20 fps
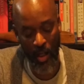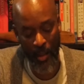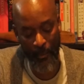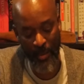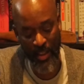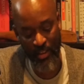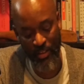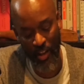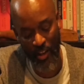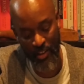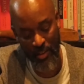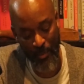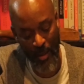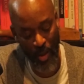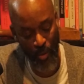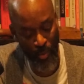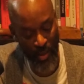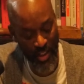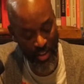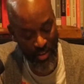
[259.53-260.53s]
He talks
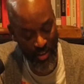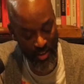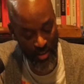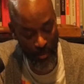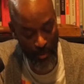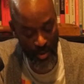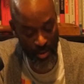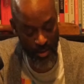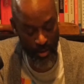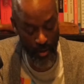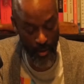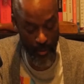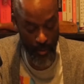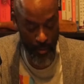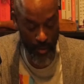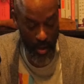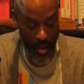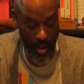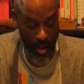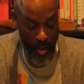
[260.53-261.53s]
about racism as the
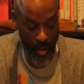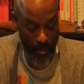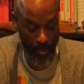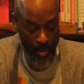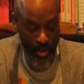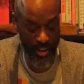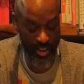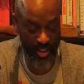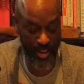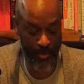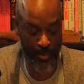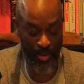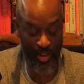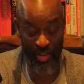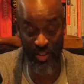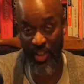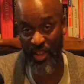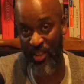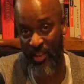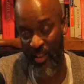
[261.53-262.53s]

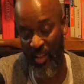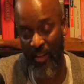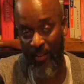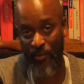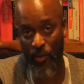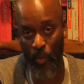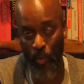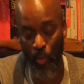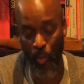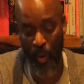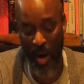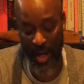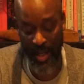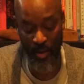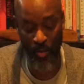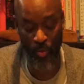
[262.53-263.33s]
predisposition of the white